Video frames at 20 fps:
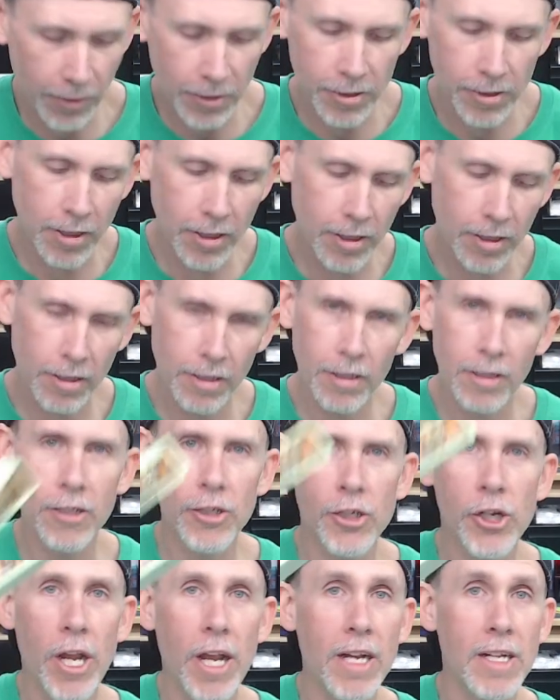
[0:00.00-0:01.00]
the the, the
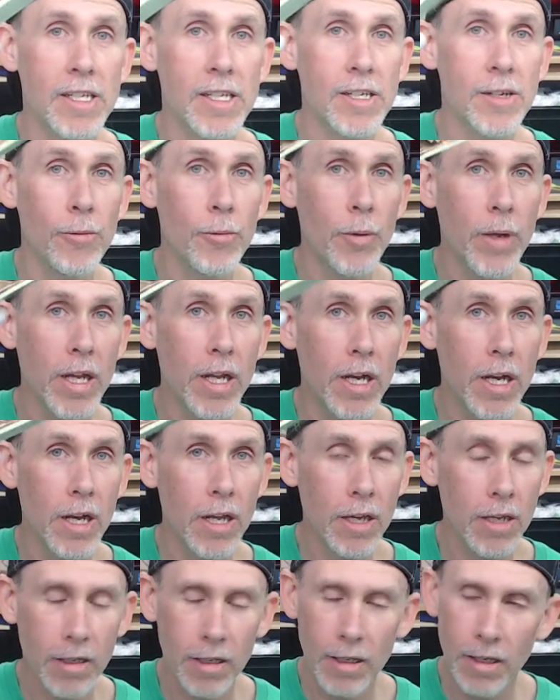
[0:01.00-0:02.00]
chance to
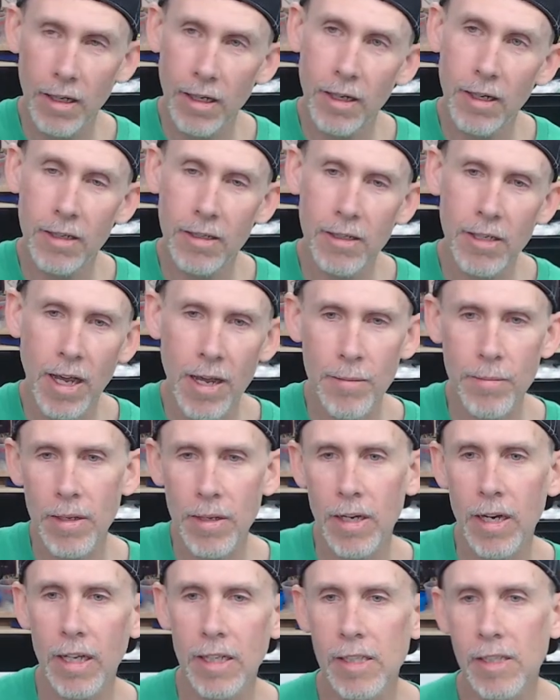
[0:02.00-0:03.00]
win, uh, type
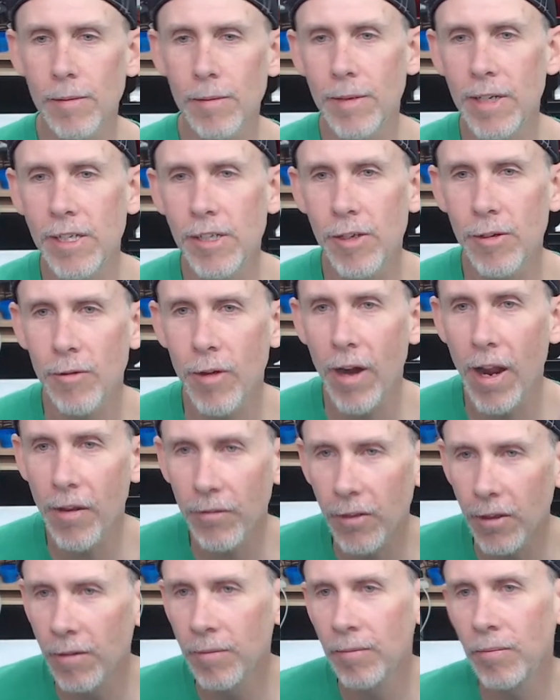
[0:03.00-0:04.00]
in exclamation
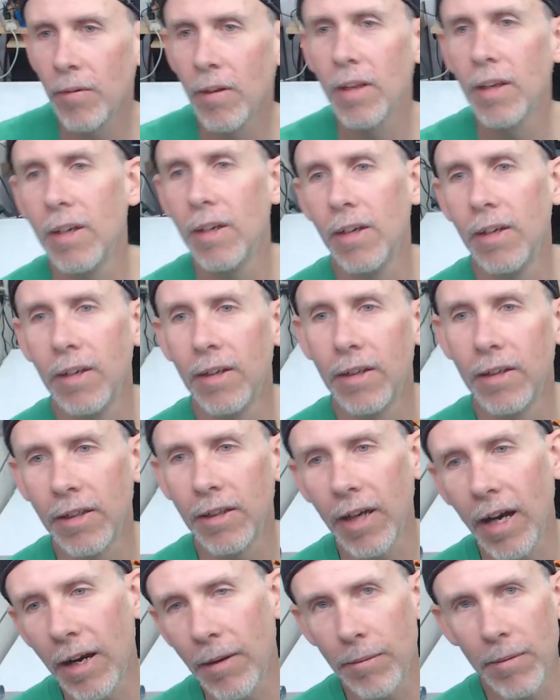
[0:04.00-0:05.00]
raffle.
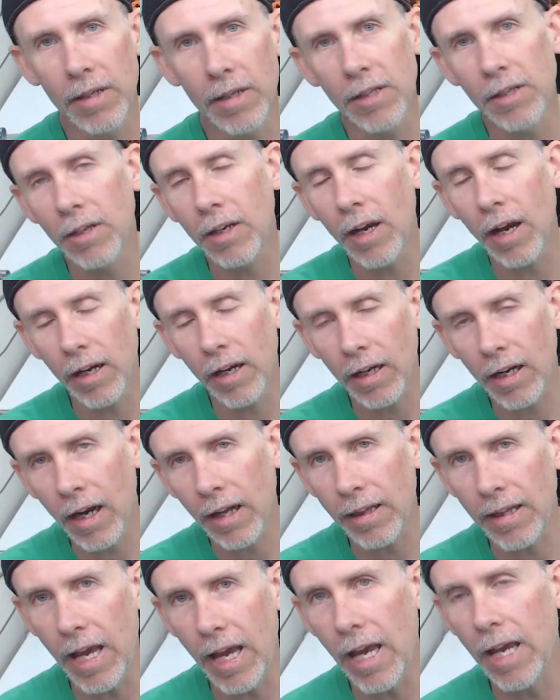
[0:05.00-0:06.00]
Kind of you kind of
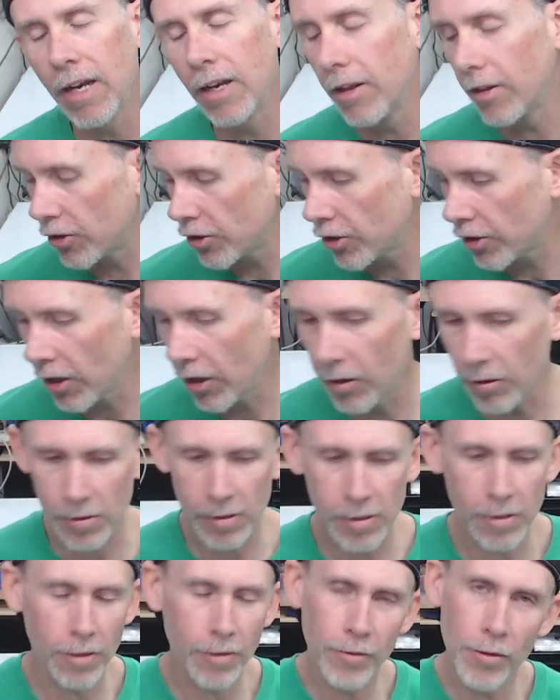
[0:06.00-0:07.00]
caught the end of the show,
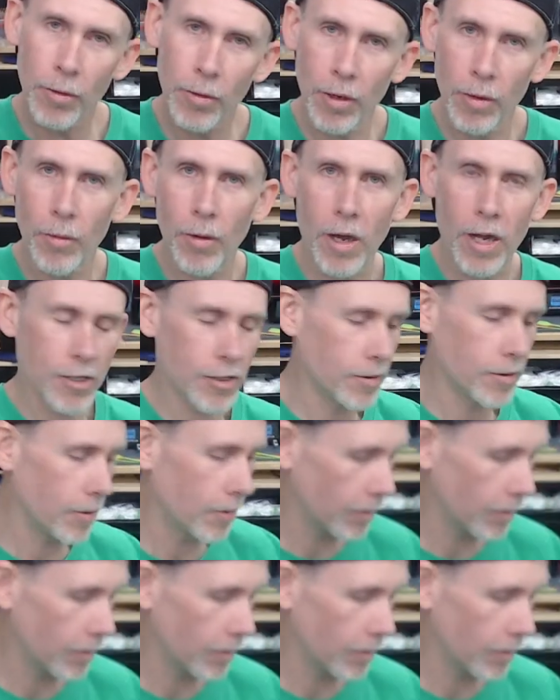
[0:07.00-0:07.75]
so if you want to watch